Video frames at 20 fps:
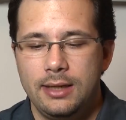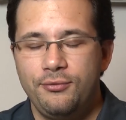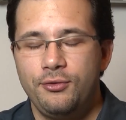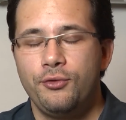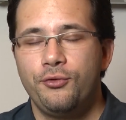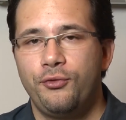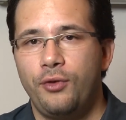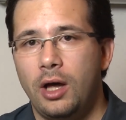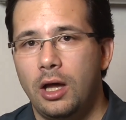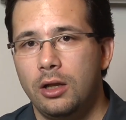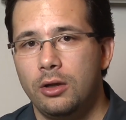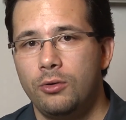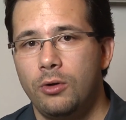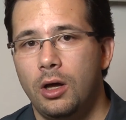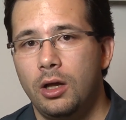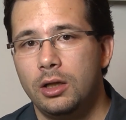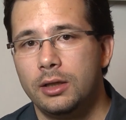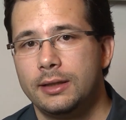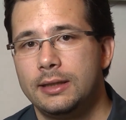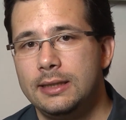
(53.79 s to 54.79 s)
If you follow
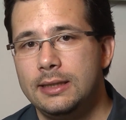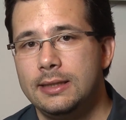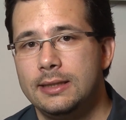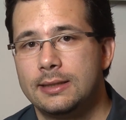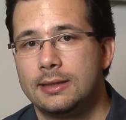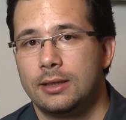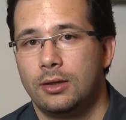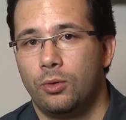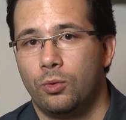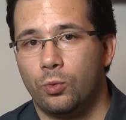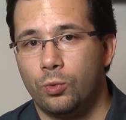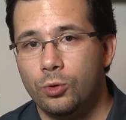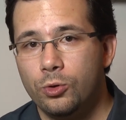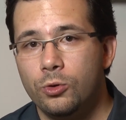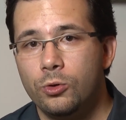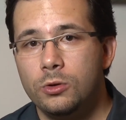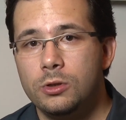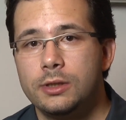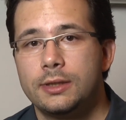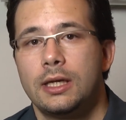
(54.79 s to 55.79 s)
all of these
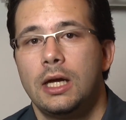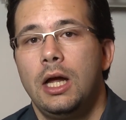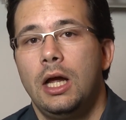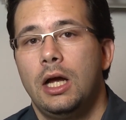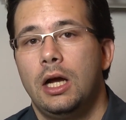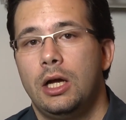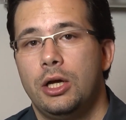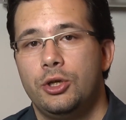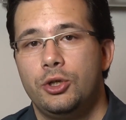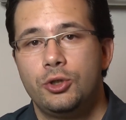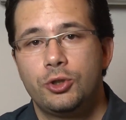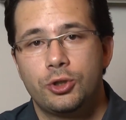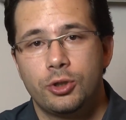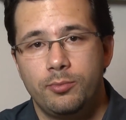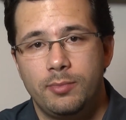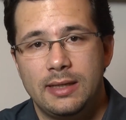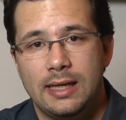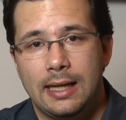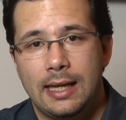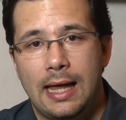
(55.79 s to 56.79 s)
rules, you
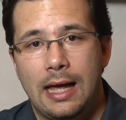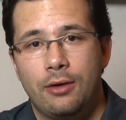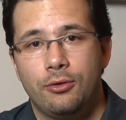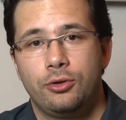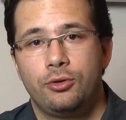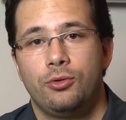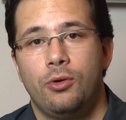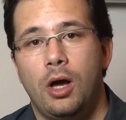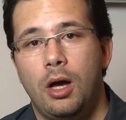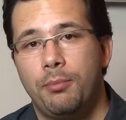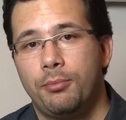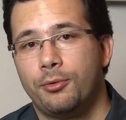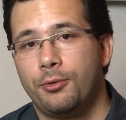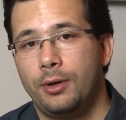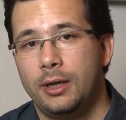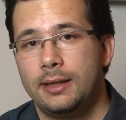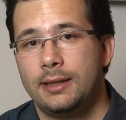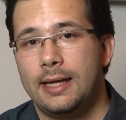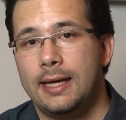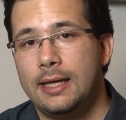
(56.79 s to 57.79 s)
should be allowed to
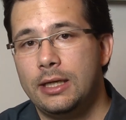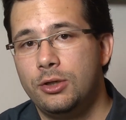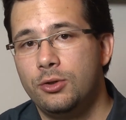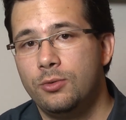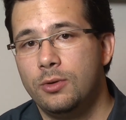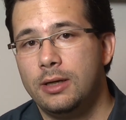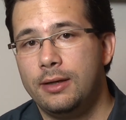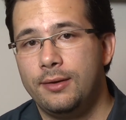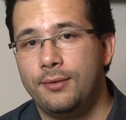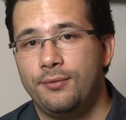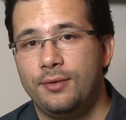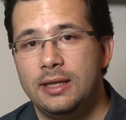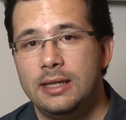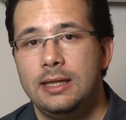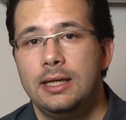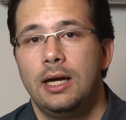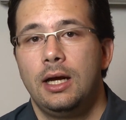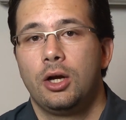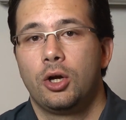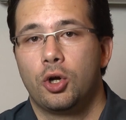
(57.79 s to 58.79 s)
operate a
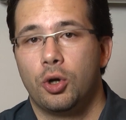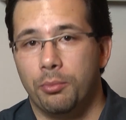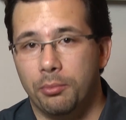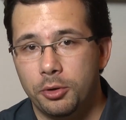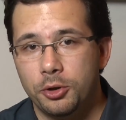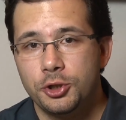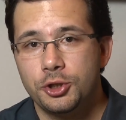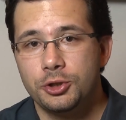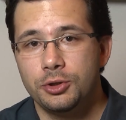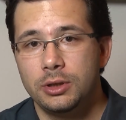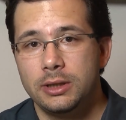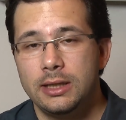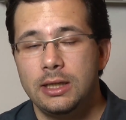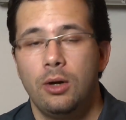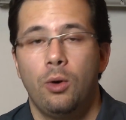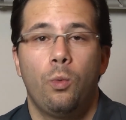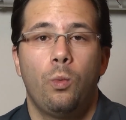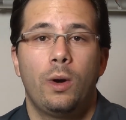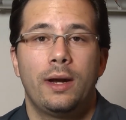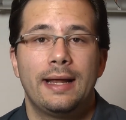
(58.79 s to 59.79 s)
UAV
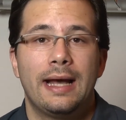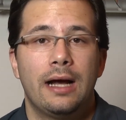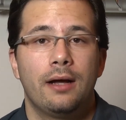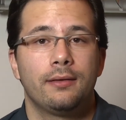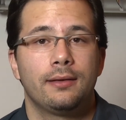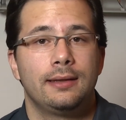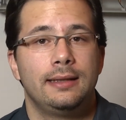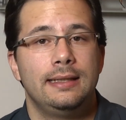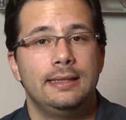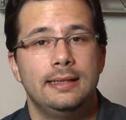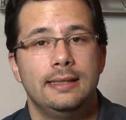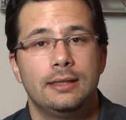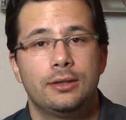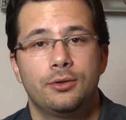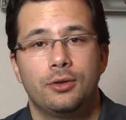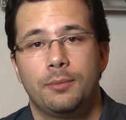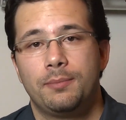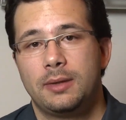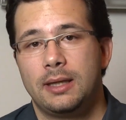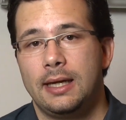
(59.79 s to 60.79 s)
commercially without needing
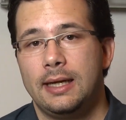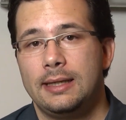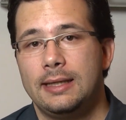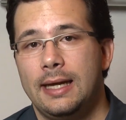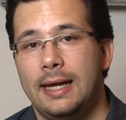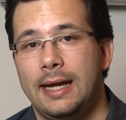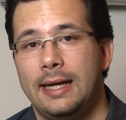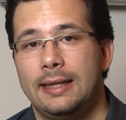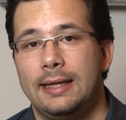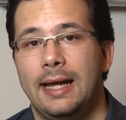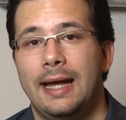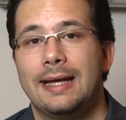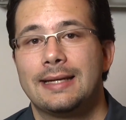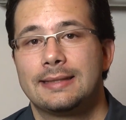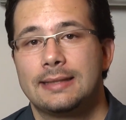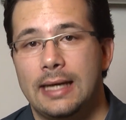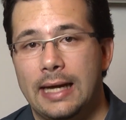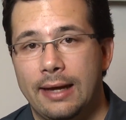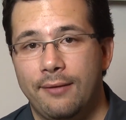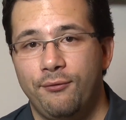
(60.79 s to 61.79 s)
to obtain an
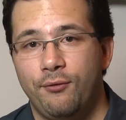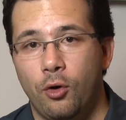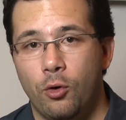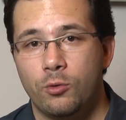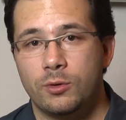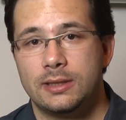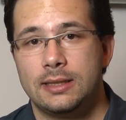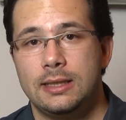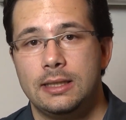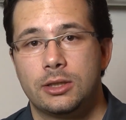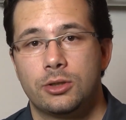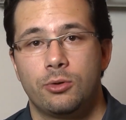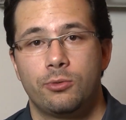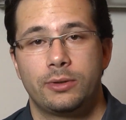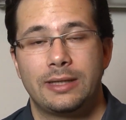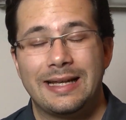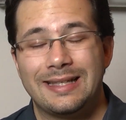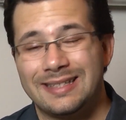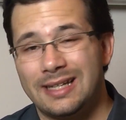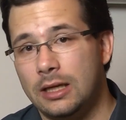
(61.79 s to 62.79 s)
SFOC. So
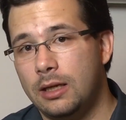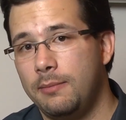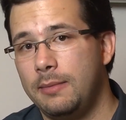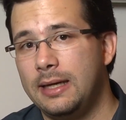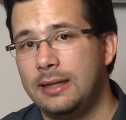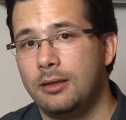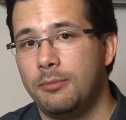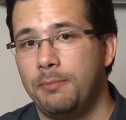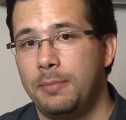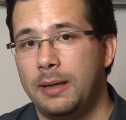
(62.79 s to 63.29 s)
that's gonna make the